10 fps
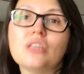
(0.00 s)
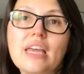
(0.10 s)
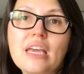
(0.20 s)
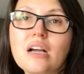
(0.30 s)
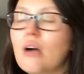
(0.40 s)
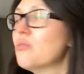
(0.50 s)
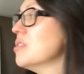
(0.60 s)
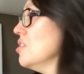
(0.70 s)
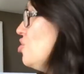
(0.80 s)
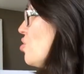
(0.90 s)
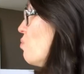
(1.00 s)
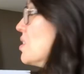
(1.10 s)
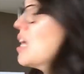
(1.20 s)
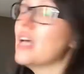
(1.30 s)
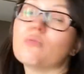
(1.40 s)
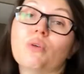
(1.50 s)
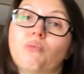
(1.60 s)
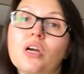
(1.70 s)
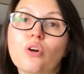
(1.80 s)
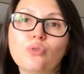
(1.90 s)
take our stitching with us when
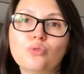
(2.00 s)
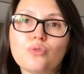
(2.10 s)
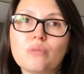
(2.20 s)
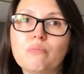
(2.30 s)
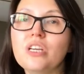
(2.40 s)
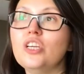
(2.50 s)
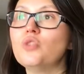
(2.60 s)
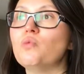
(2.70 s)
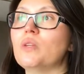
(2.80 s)
we are going to the beach,